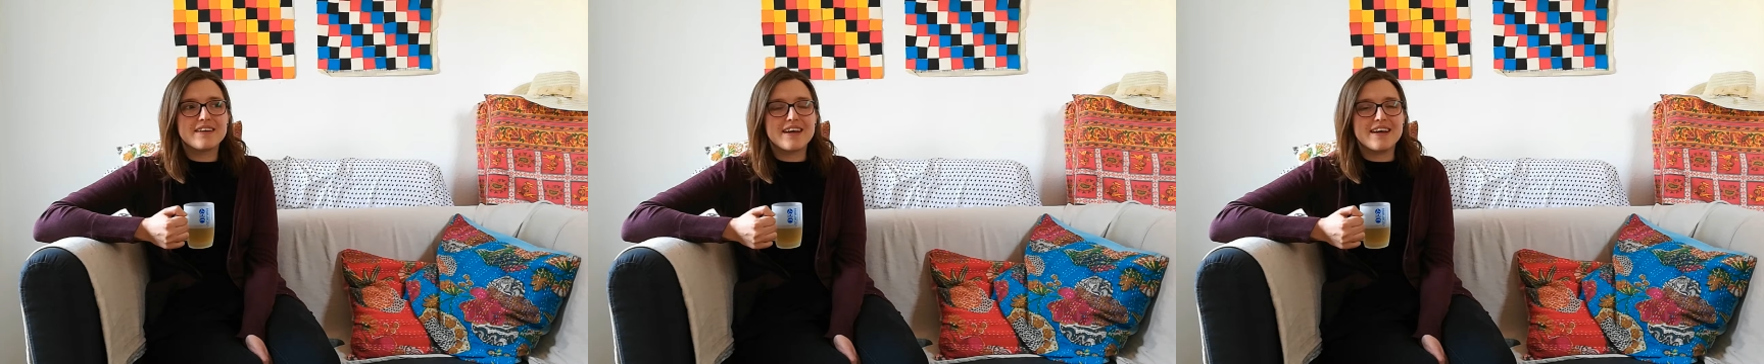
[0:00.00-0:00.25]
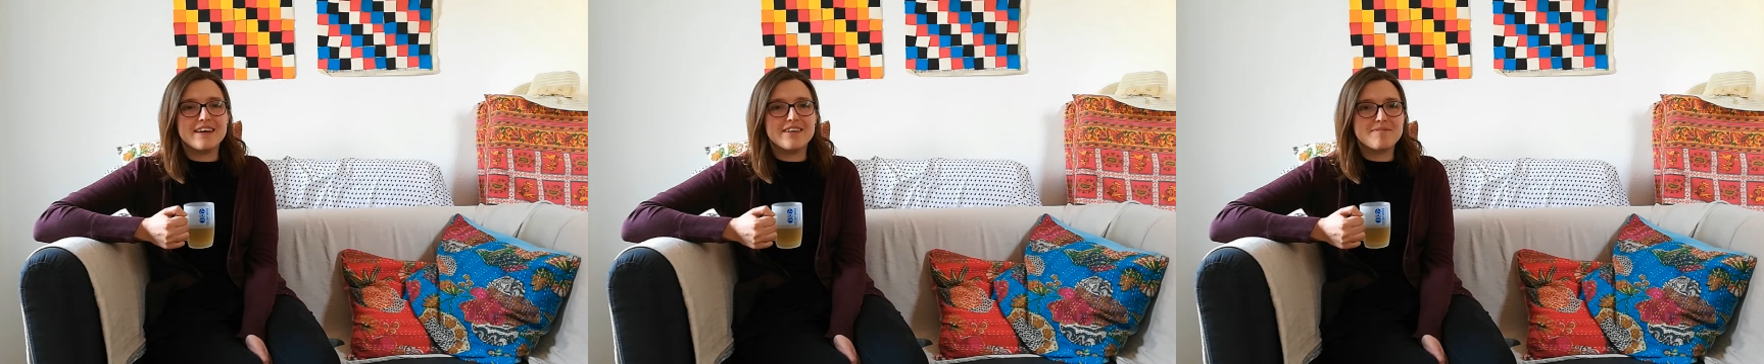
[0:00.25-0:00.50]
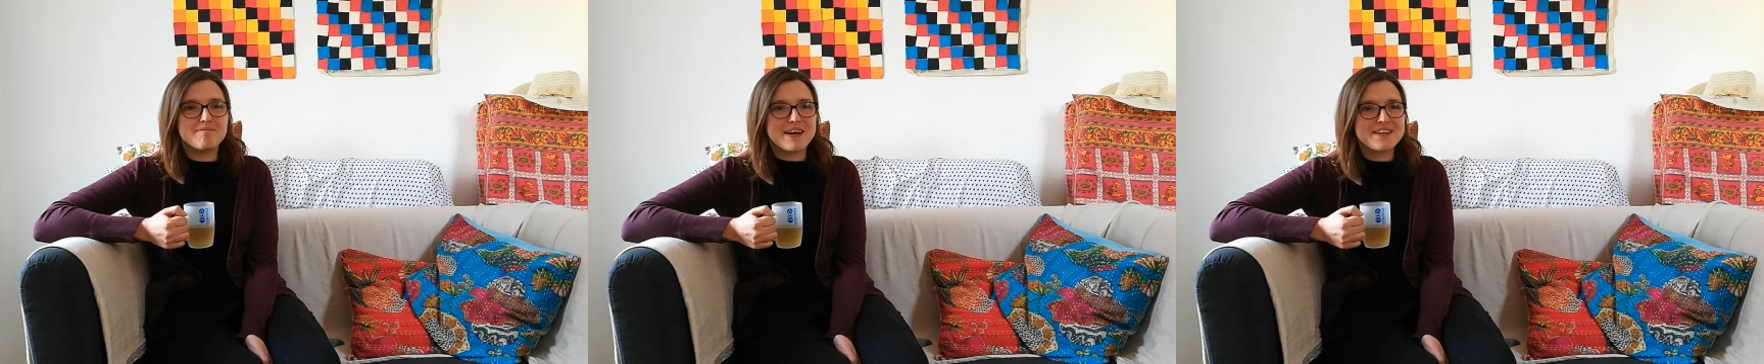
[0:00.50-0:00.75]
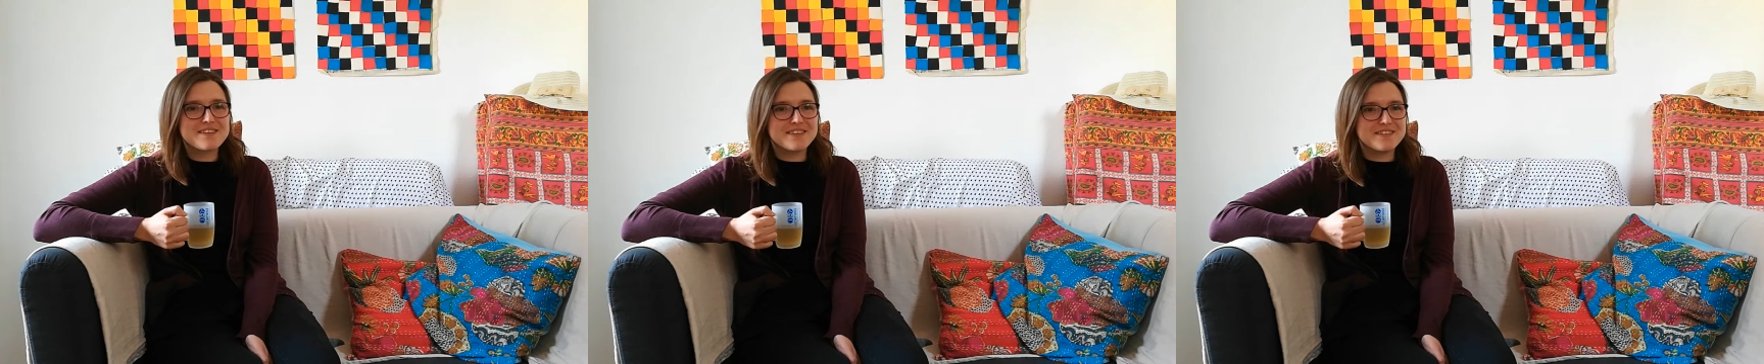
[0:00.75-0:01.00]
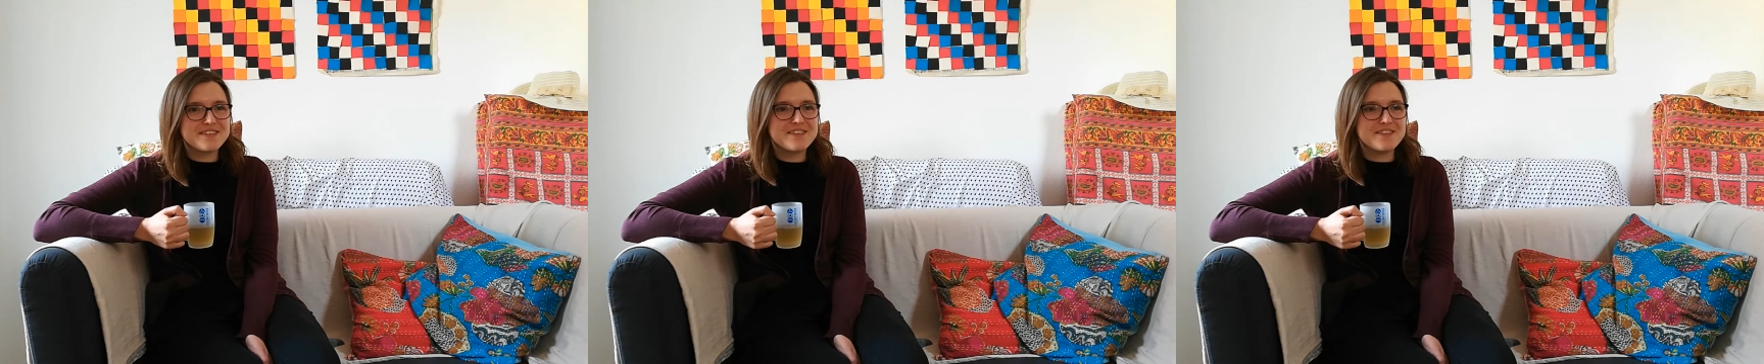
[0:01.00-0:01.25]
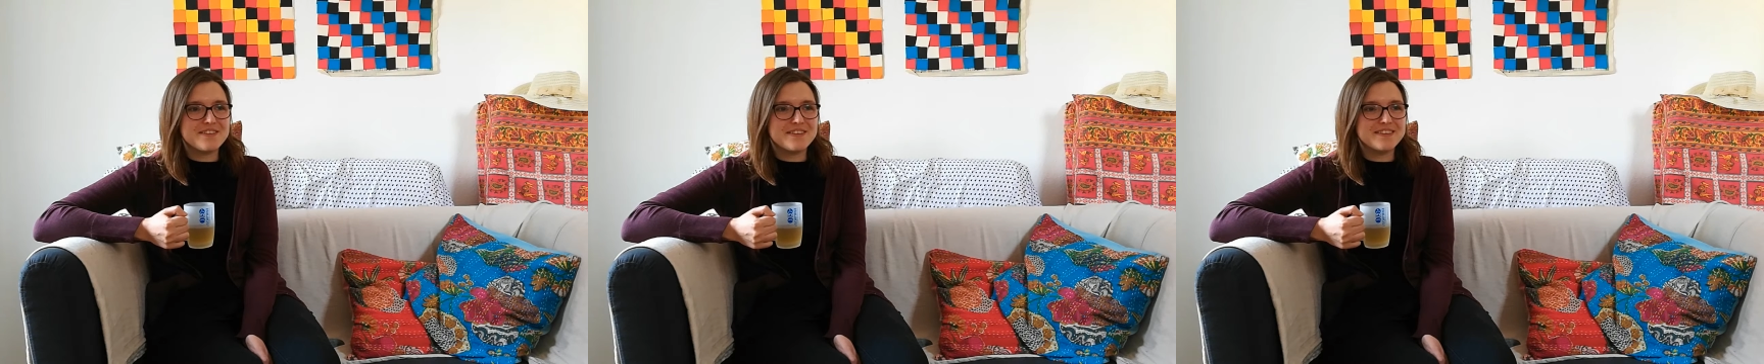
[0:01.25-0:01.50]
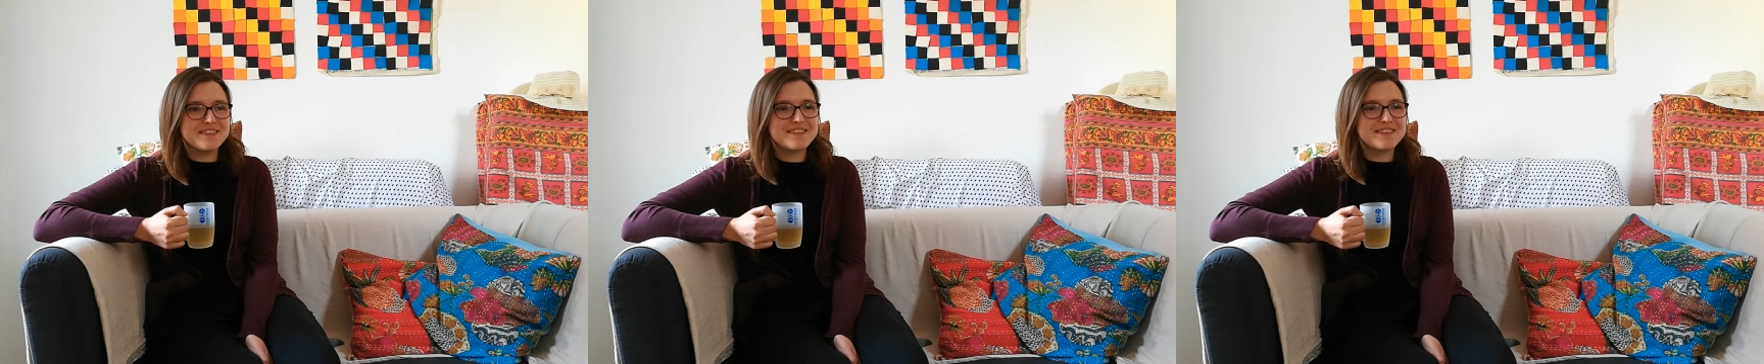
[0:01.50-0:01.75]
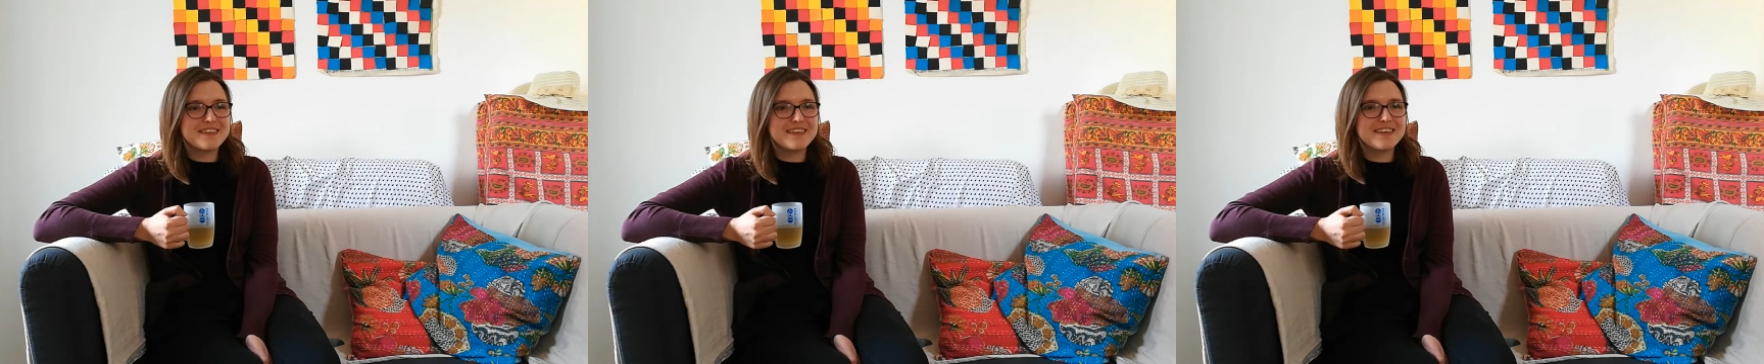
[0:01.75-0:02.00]
bachelor's
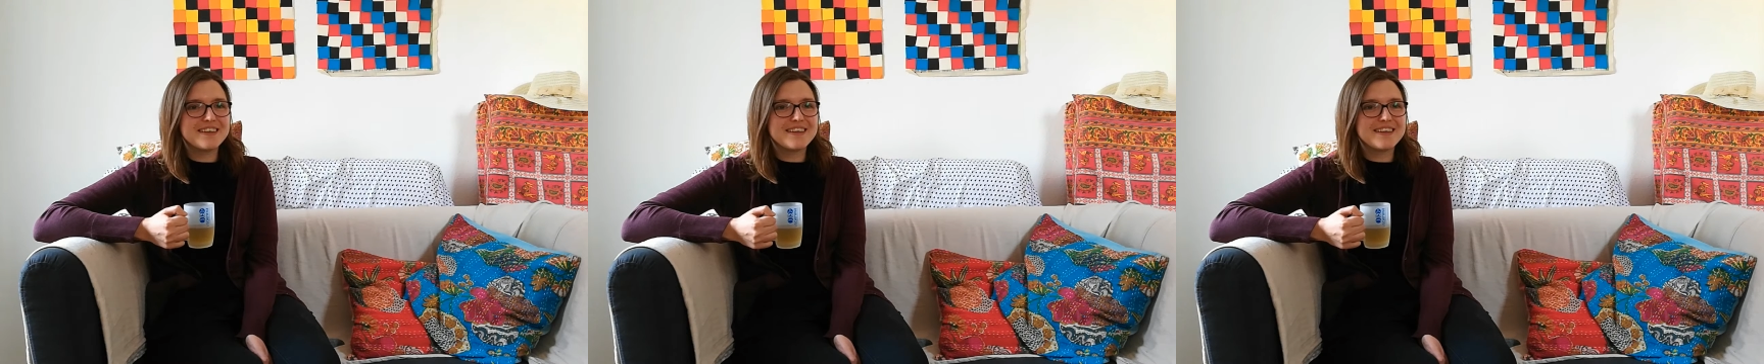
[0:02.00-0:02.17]
students.